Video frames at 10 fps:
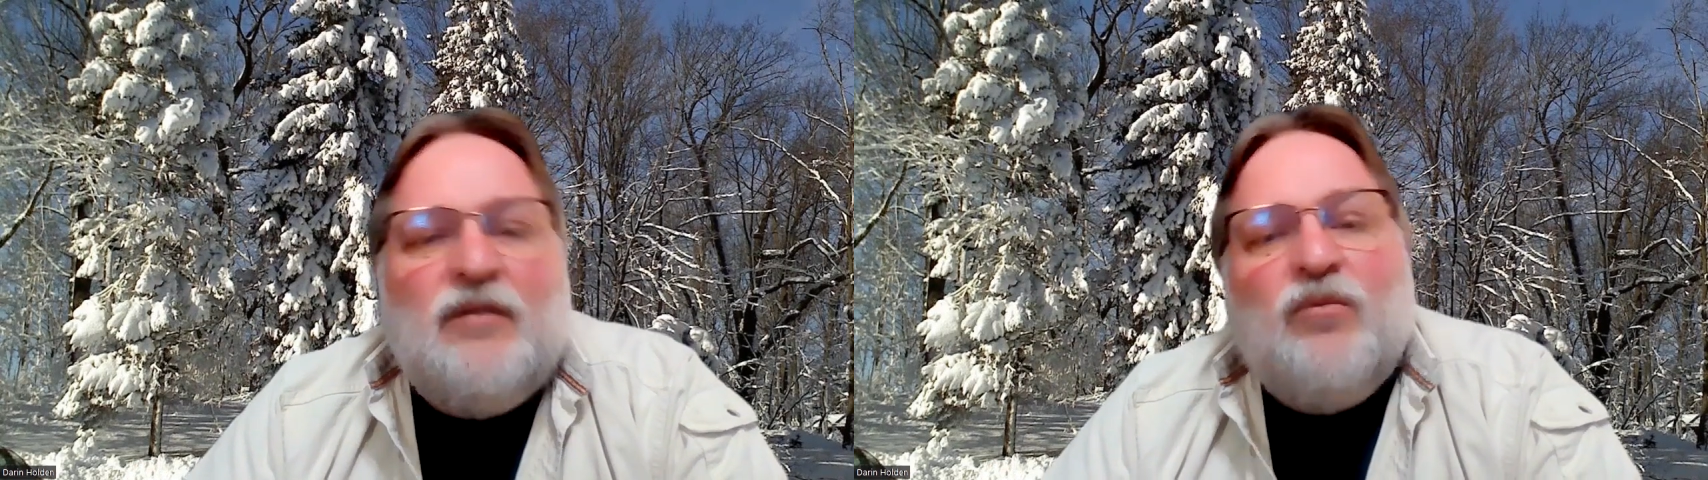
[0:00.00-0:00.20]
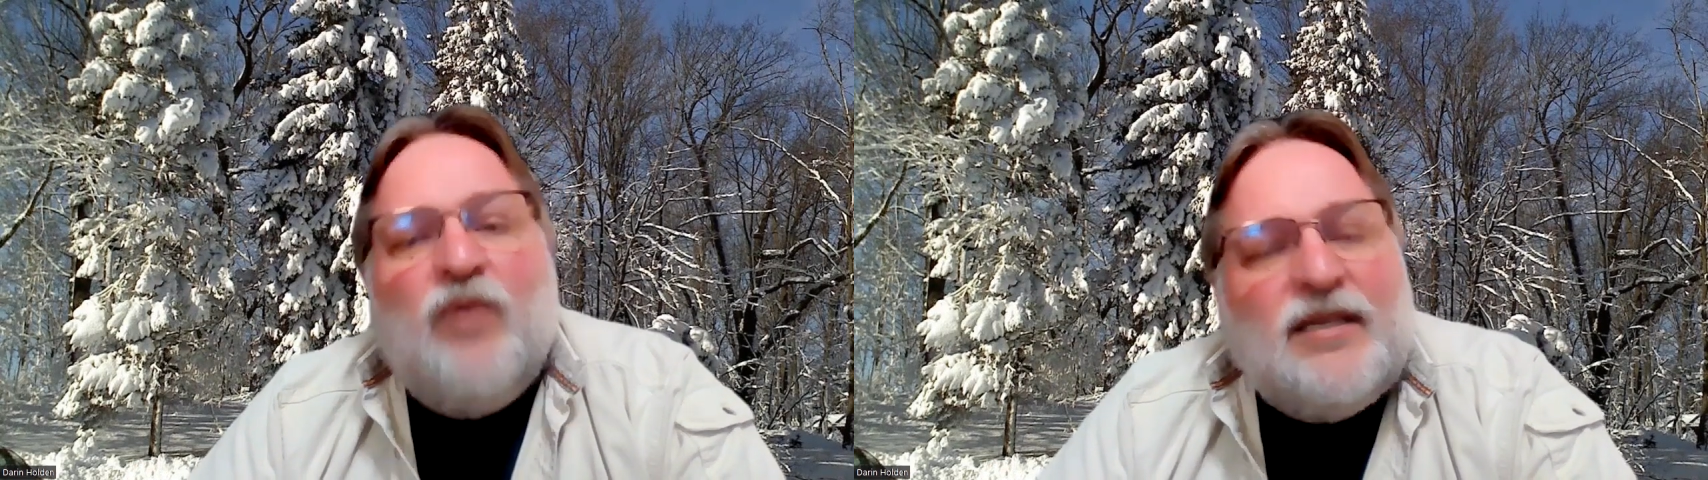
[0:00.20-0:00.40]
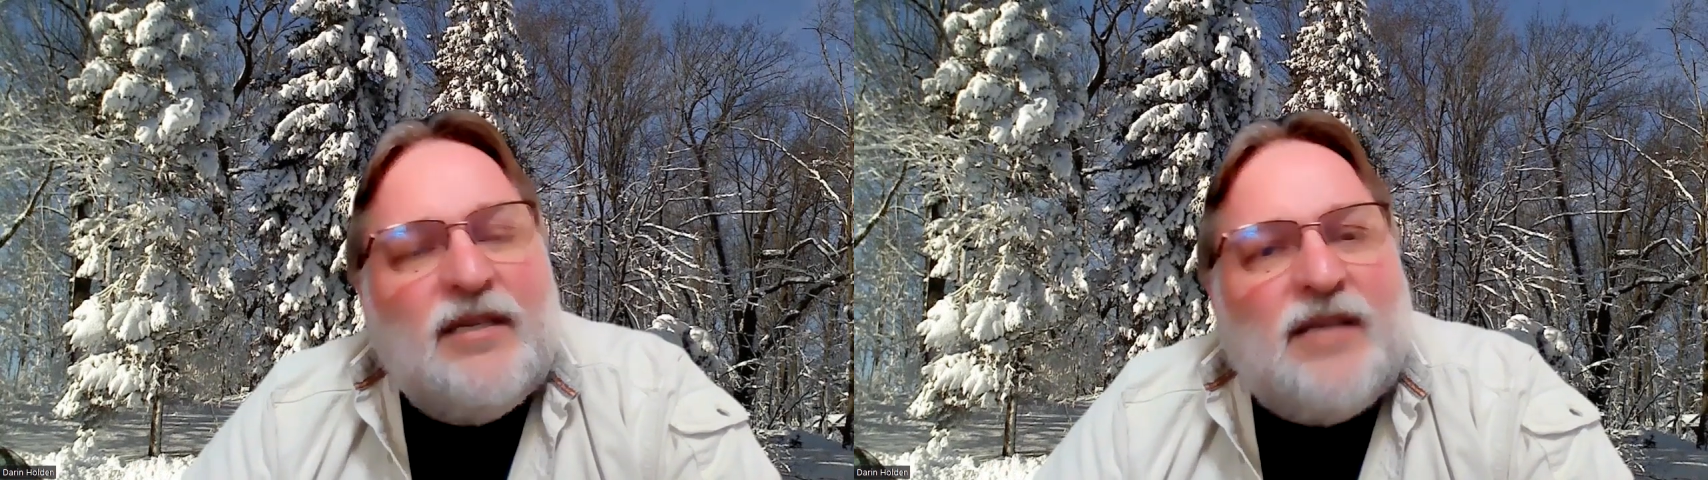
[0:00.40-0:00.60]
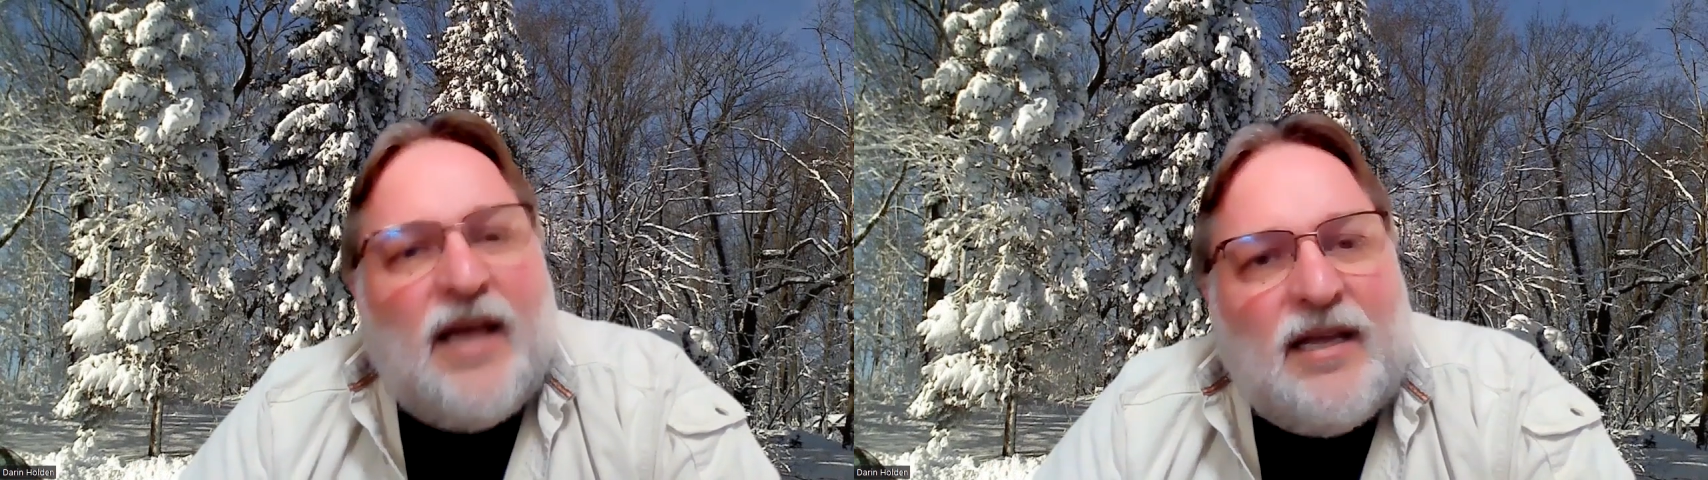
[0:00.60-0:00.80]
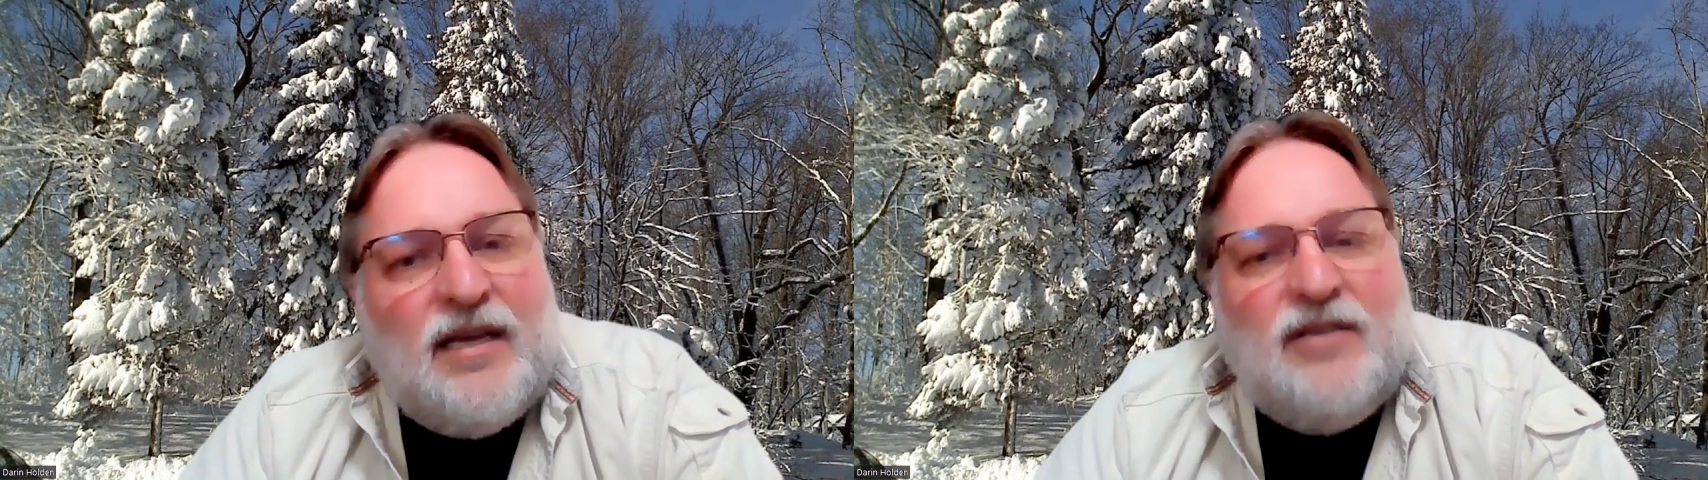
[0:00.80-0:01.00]
what does
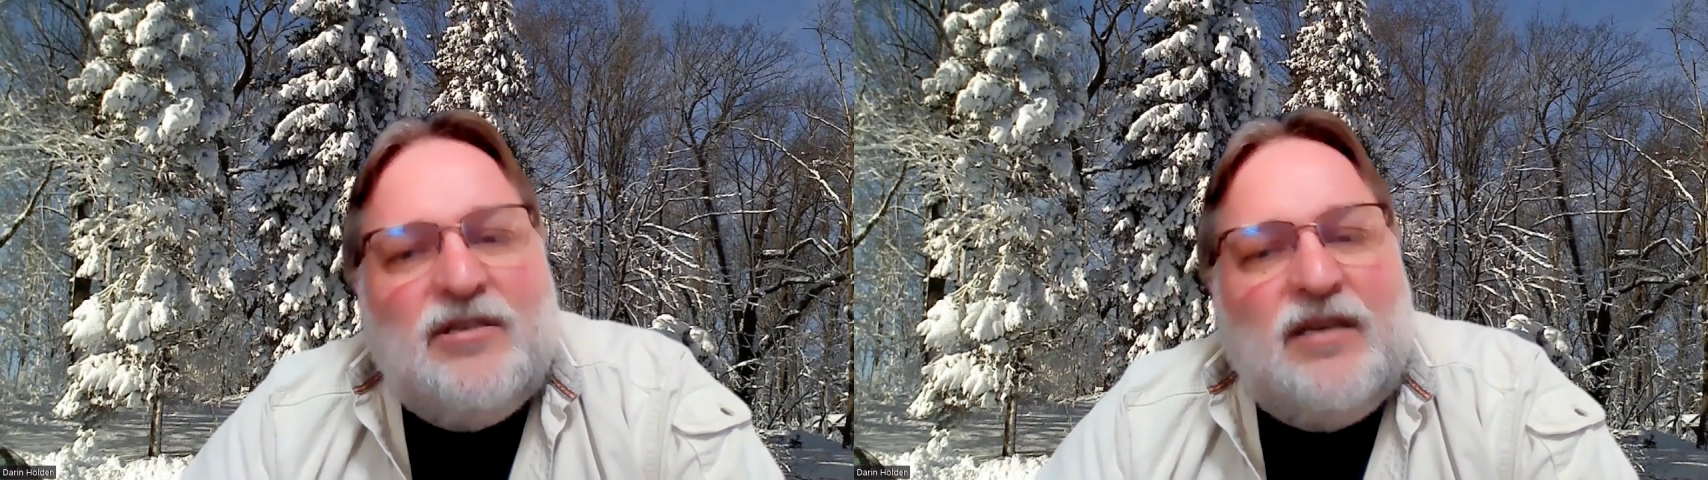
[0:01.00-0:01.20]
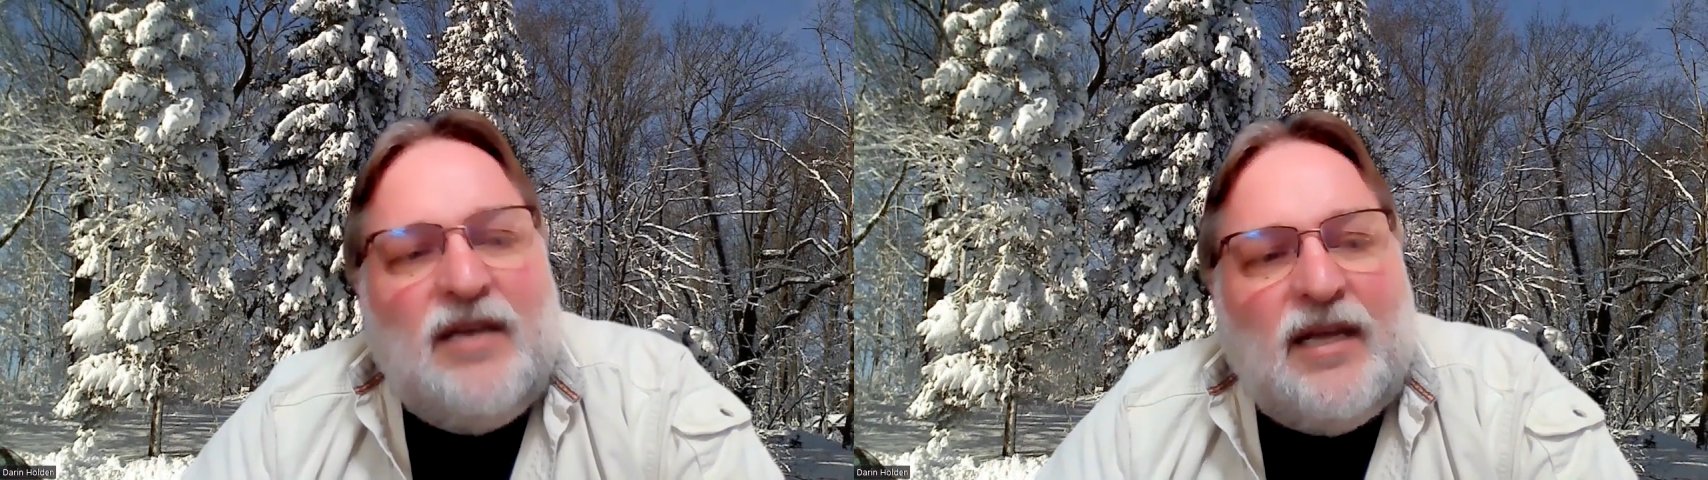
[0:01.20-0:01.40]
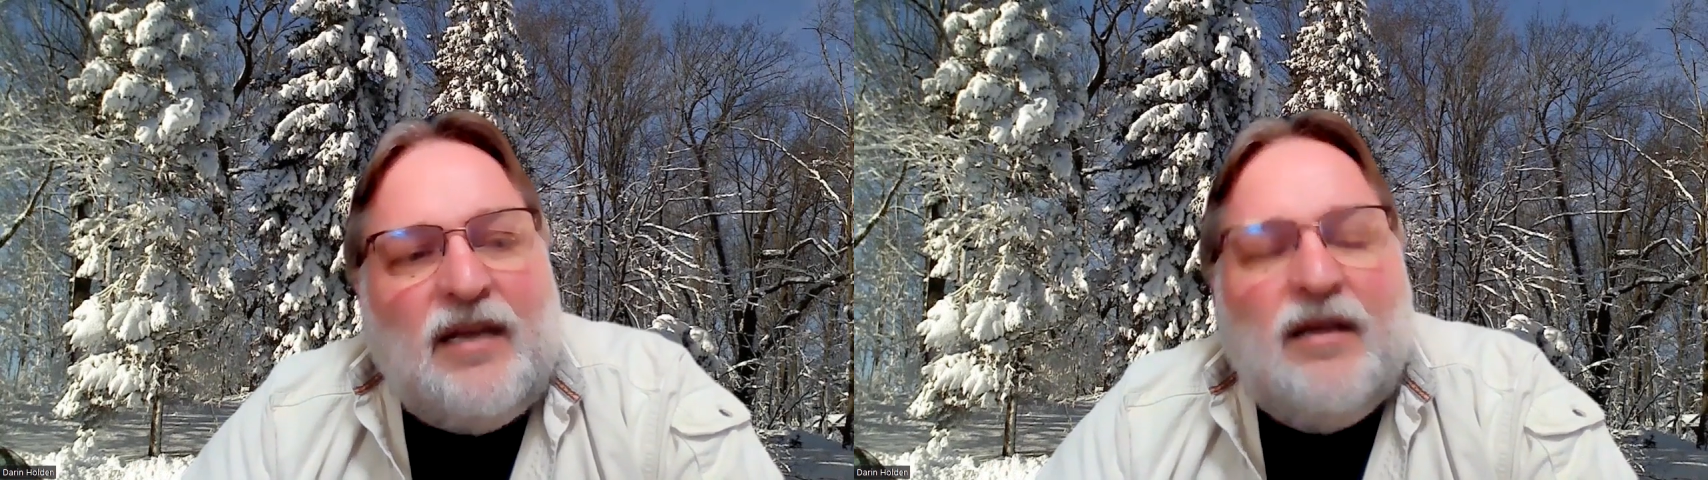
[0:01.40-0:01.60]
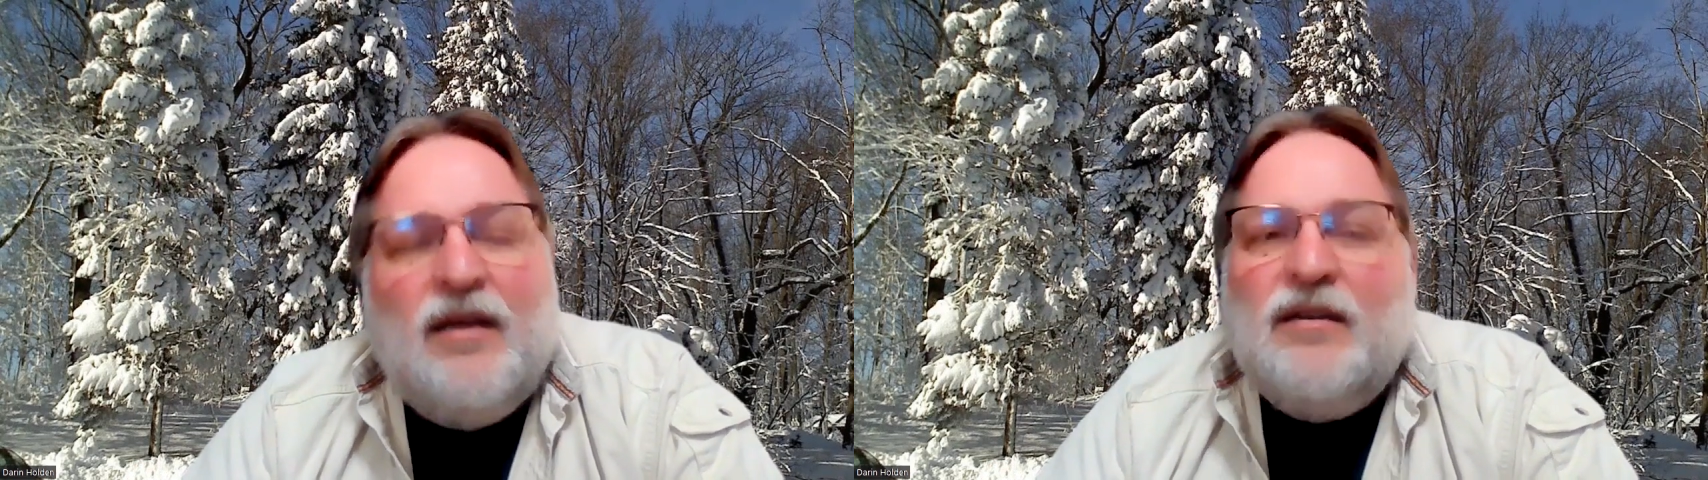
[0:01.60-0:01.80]
Anokijig need